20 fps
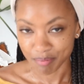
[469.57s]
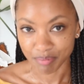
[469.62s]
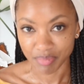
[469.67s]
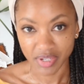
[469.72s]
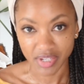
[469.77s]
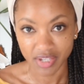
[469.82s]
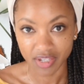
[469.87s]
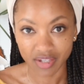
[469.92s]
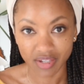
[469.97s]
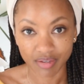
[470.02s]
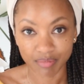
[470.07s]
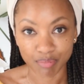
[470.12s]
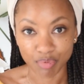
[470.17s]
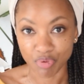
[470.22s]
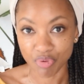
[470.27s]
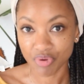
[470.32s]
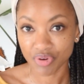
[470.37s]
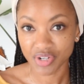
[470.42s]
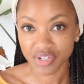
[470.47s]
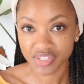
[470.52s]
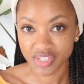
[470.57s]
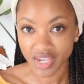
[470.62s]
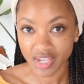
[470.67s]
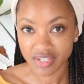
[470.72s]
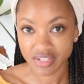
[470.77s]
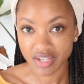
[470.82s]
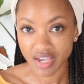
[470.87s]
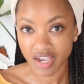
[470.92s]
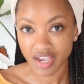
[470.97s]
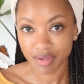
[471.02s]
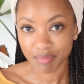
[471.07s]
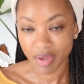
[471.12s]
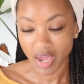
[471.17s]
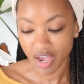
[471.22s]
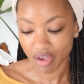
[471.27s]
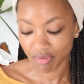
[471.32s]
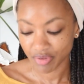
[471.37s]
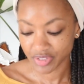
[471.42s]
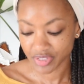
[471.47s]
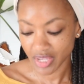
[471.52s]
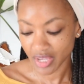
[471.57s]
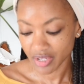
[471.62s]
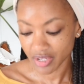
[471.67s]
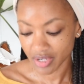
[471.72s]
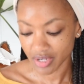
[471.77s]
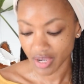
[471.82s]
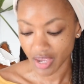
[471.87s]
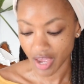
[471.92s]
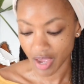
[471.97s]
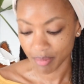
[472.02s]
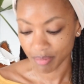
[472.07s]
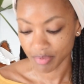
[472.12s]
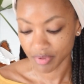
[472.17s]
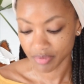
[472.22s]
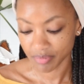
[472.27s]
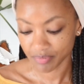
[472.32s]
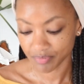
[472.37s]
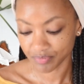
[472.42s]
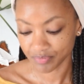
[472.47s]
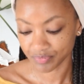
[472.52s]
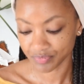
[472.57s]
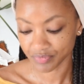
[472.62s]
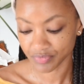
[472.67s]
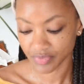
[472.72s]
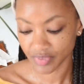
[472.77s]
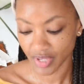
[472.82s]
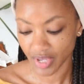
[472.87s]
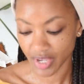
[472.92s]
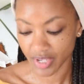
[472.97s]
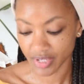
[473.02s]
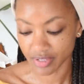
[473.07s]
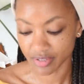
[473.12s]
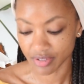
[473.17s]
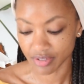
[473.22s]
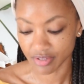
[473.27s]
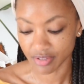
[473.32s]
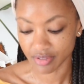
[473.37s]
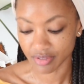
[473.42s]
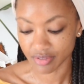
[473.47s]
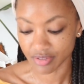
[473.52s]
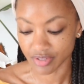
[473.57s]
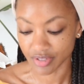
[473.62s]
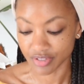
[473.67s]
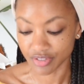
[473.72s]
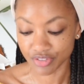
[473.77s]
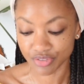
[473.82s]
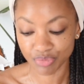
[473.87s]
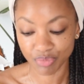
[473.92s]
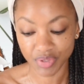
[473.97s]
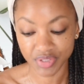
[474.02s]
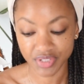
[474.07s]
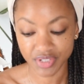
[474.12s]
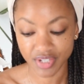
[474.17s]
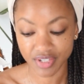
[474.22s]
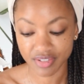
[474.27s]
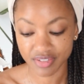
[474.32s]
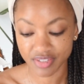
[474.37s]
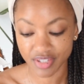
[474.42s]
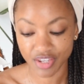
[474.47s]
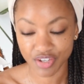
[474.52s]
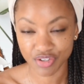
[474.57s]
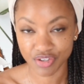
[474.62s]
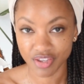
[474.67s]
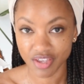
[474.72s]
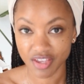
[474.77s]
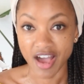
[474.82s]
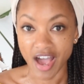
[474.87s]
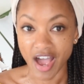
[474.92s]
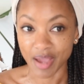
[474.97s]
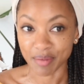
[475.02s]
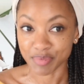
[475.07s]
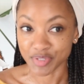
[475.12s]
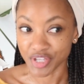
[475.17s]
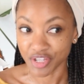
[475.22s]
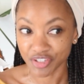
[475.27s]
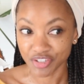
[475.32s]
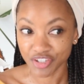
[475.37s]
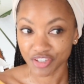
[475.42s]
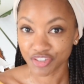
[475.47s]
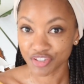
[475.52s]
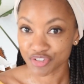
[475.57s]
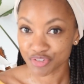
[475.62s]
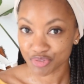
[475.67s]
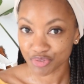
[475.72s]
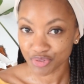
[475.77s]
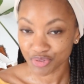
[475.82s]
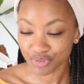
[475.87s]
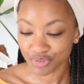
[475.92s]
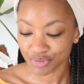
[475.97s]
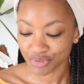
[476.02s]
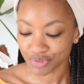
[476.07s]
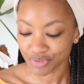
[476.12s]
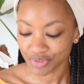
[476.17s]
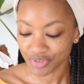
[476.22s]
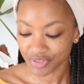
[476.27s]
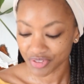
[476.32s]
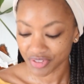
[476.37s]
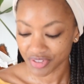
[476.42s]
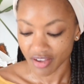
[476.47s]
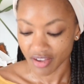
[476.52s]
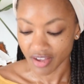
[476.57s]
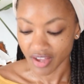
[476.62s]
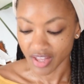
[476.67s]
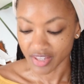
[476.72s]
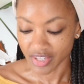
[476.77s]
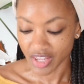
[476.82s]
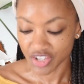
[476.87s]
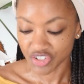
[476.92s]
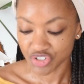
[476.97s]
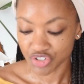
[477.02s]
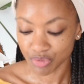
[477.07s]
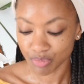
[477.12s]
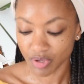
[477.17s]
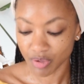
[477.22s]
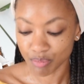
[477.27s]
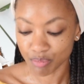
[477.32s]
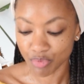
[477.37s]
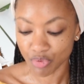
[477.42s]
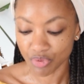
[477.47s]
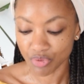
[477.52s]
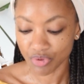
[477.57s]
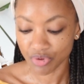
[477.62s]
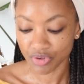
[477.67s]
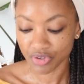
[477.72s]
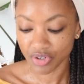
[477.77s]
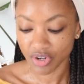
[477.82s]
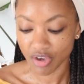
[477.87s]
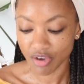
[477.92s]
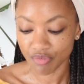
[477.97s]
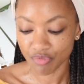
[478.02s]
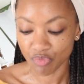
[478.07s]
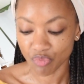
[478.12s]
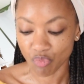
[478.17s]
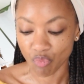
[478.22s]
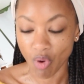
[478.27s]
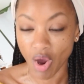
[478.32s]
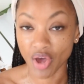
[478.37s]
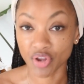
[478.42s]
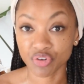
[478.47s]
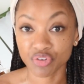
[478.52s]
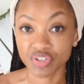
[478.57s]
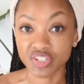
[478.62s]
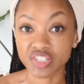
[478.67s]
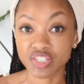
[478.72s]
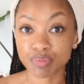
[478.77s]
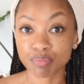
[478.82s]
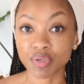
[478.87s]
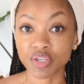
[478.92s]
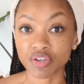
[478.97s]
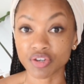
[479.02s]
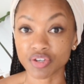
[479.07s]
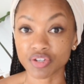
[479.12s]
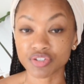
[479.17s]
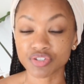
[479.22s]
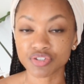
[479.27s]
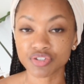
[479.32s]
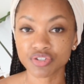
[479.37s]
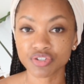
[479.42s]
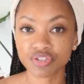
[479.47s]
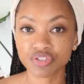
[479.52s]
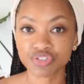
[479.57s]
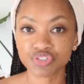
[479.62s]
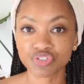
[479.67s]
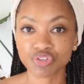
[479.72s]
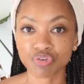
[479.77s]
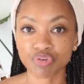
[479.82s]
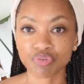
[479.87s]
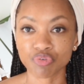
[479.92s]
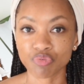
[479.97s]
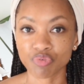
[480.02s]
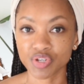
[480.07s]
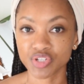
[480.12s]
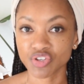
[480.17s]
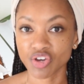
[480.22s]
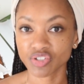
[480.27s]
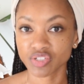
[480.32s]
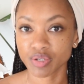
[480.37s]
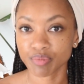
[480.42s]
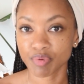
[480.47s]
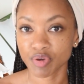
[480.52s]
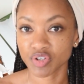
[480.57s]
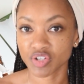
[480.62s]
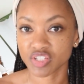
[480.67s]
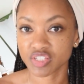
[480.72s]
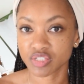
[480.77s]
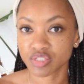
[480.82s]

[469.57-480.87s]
be born a second time? How is that going to happen? And Jesus once again said, I'm telling you the truth, unless you've been born of water and spirit. So we talked about a